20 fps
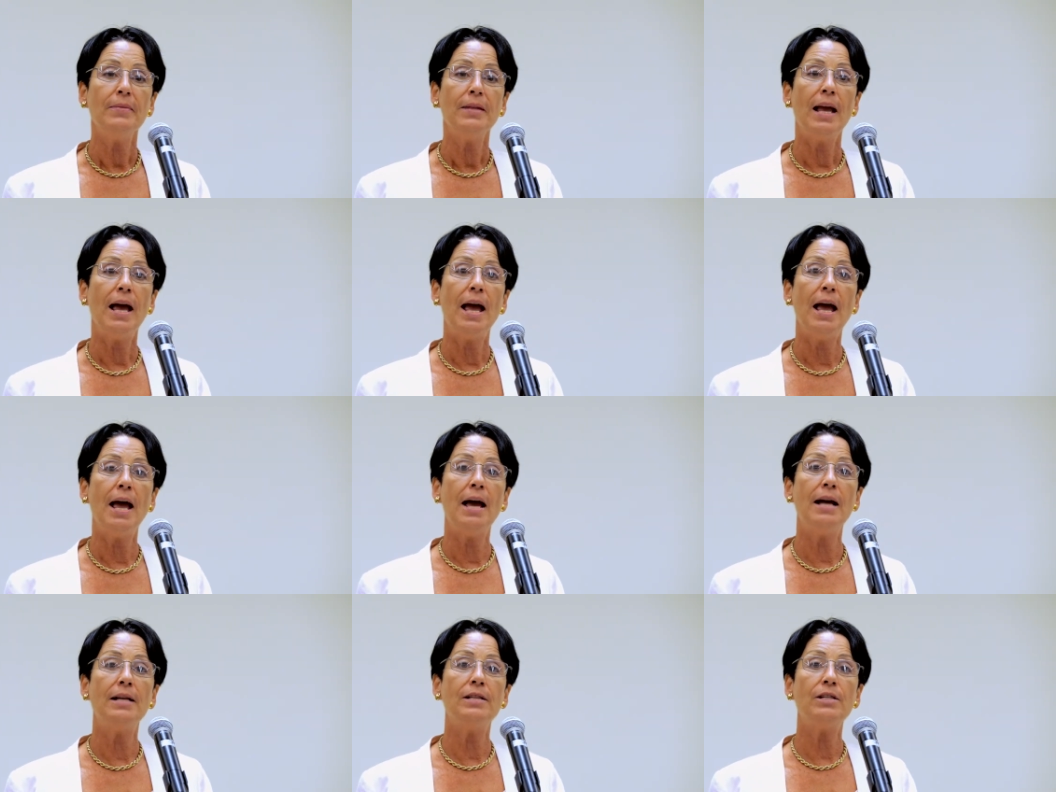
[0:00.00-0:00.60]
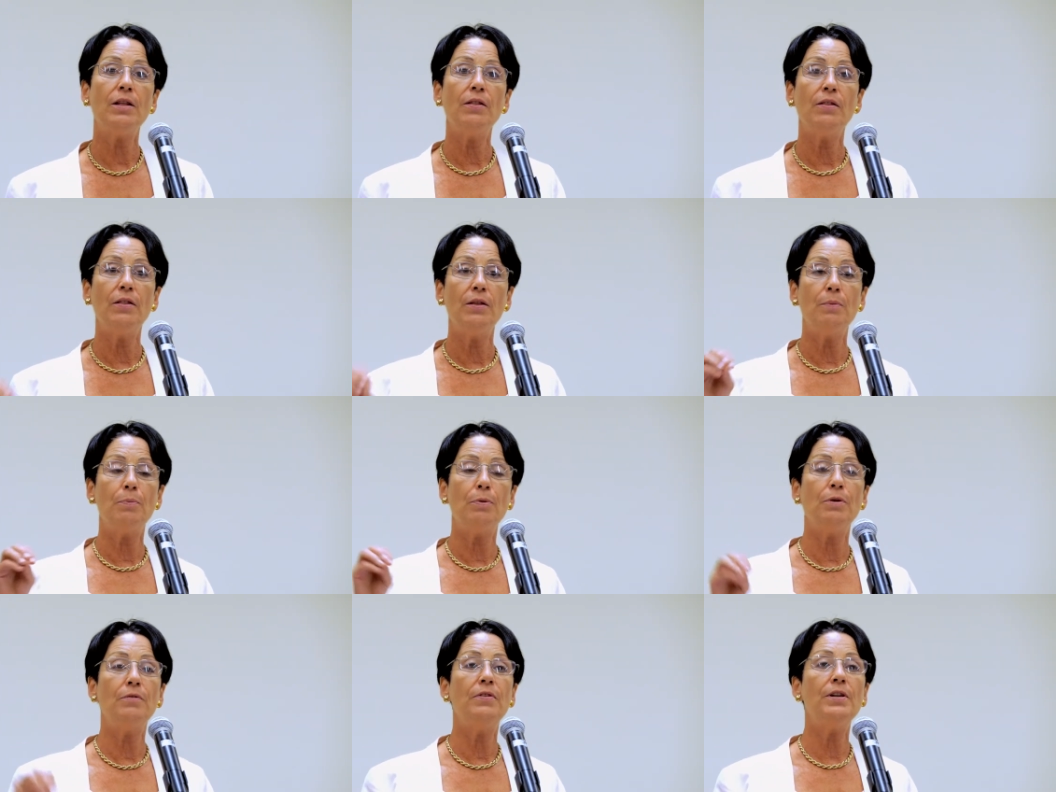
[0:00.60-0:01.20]
And
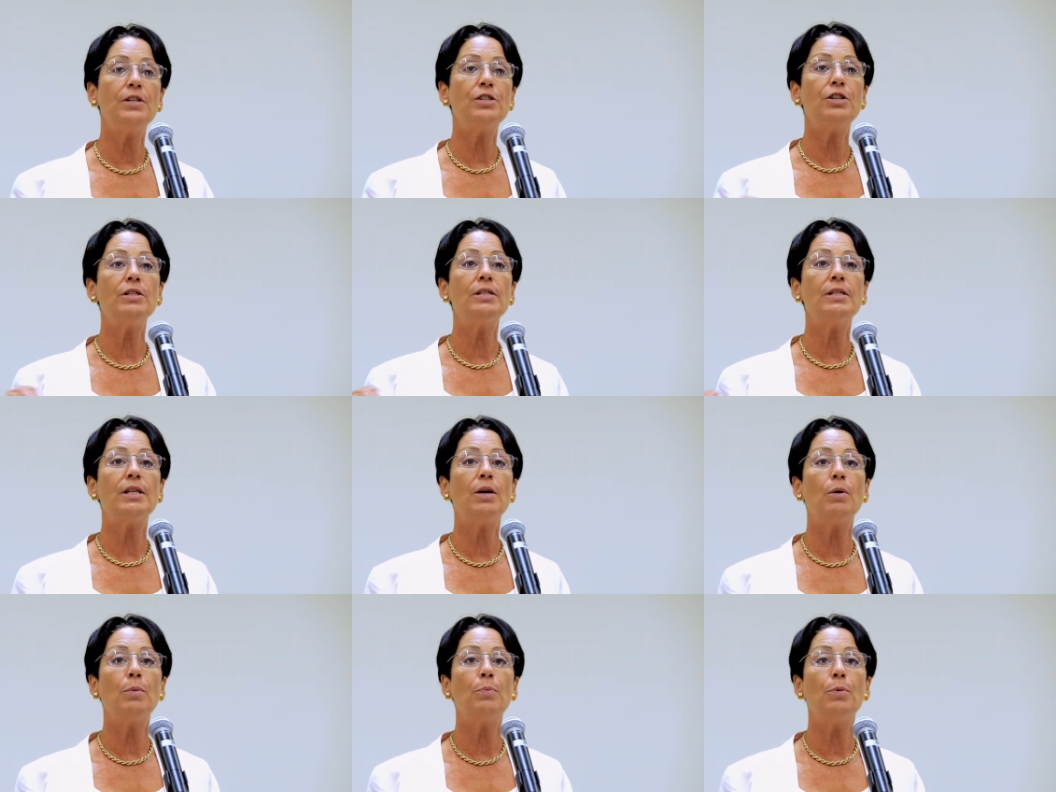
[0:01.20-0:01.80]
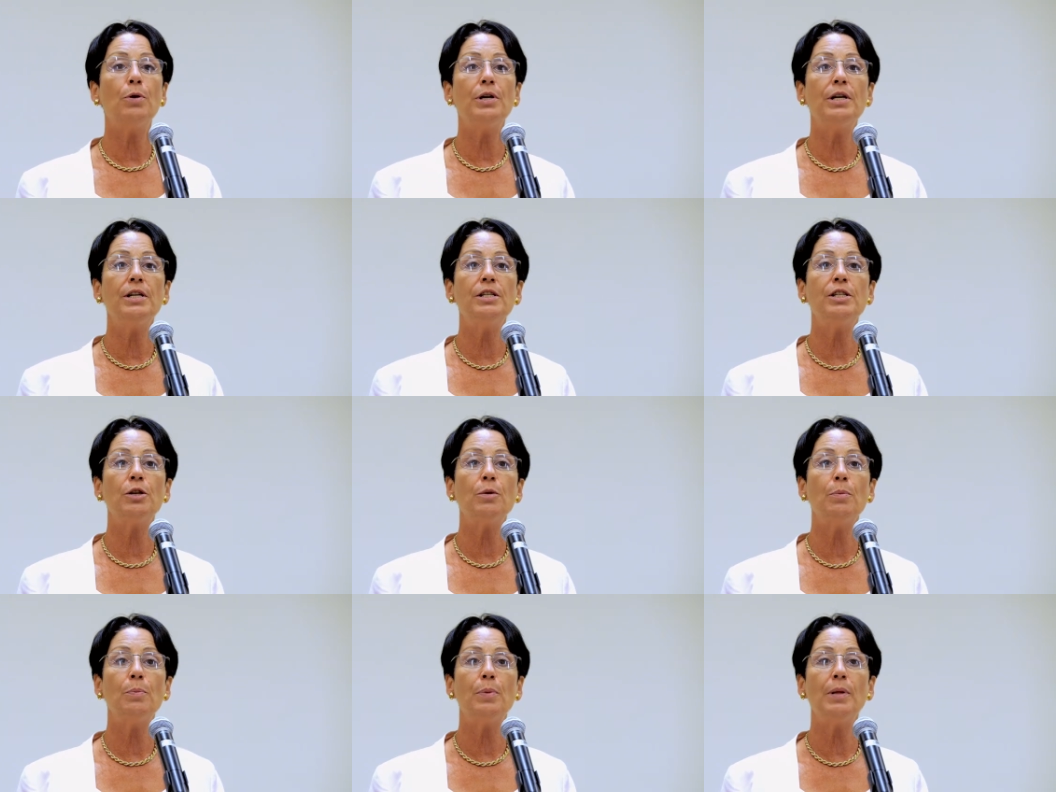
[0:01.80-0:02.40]
the provisions that were put
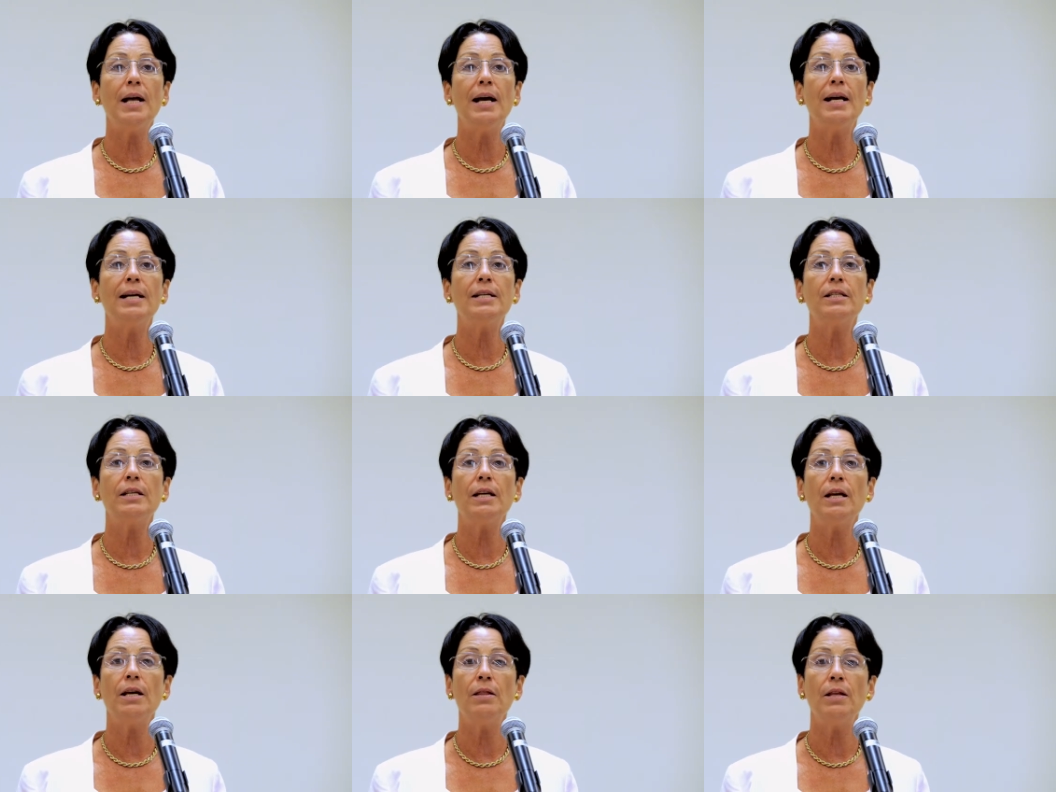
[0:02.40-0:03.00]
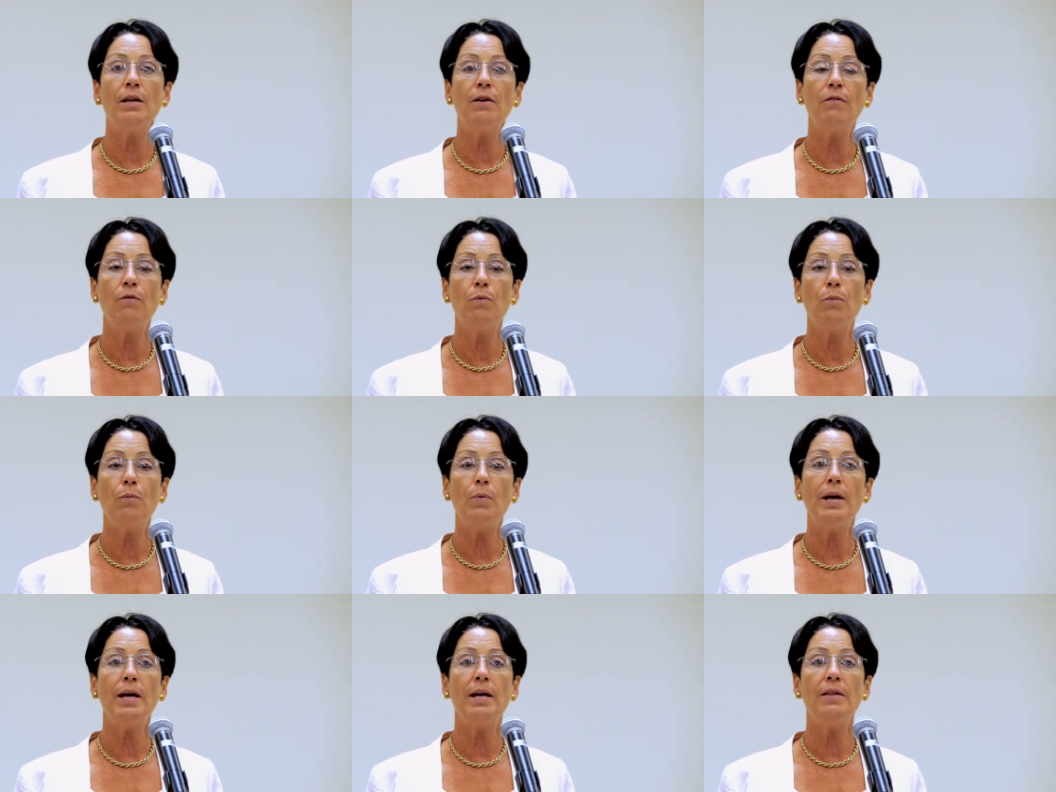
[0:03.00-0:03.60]
into place in
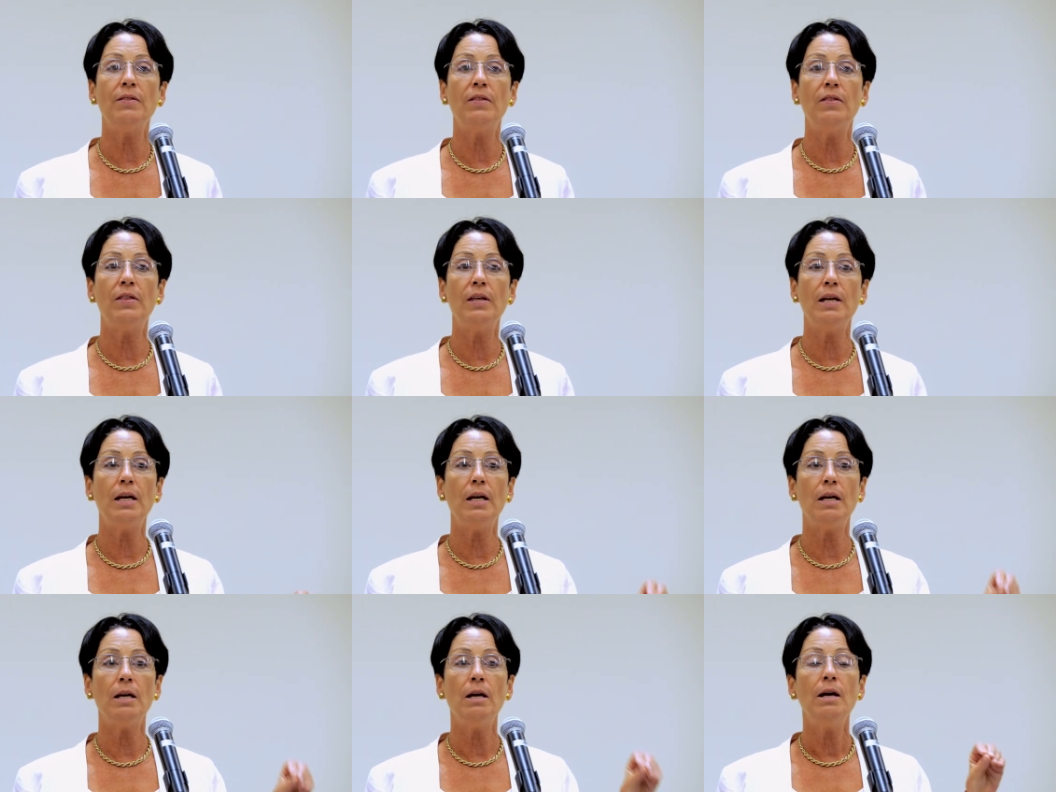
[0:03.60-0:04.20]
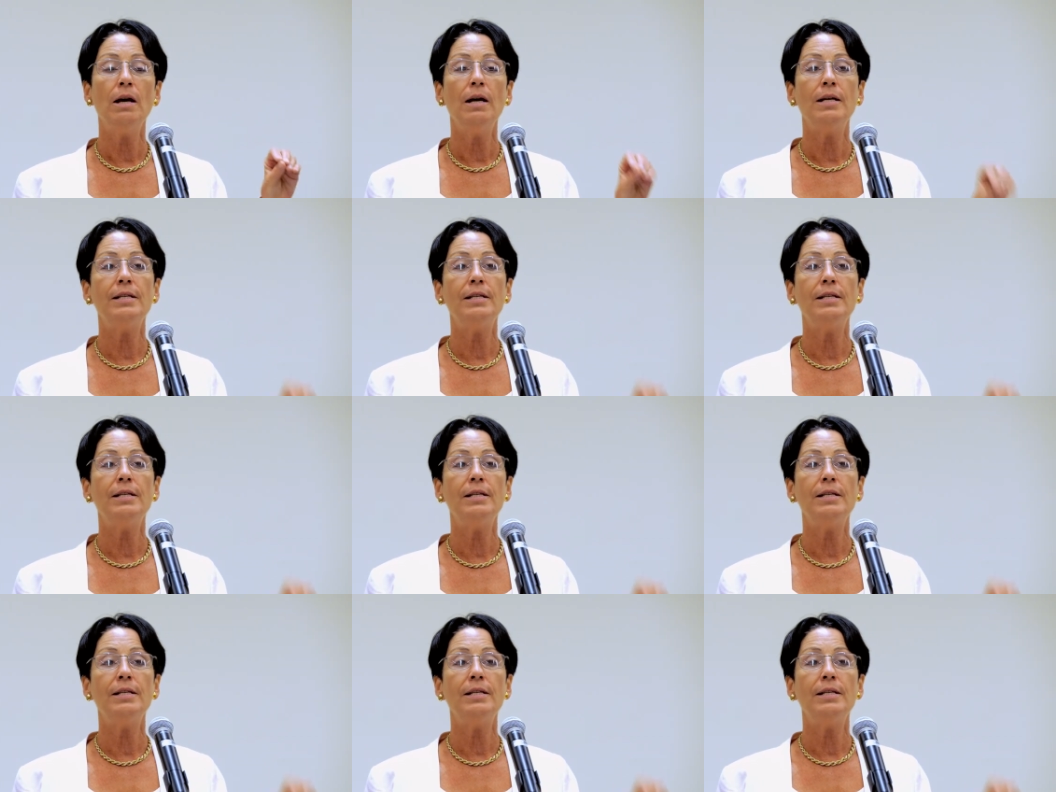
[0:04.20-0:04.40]
the